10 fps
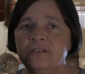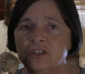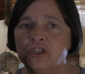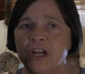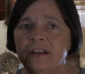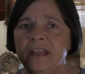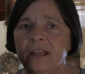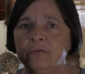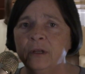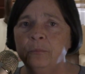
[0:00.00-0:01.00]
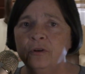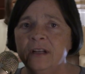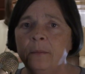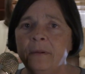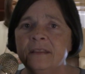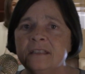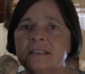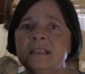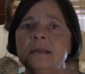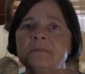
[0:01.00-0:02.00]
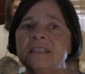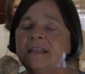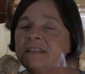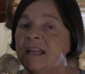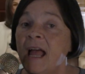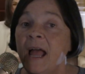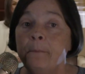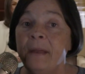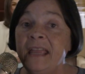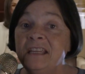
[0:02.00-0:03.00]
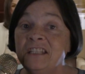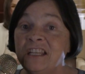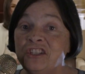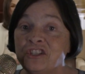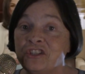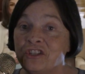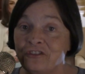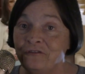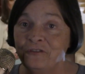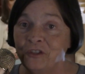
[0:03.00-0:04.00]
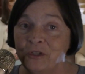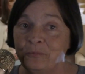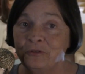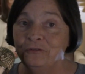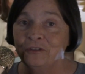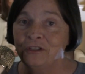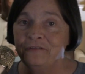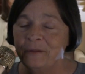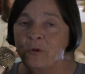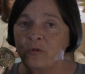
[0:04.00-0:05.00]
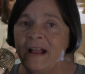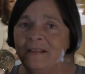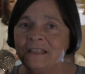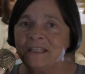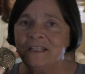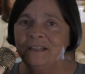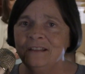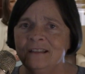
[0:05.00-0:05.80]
that John Henry put up on this clip says, "Pay attention to the full approval of immorality."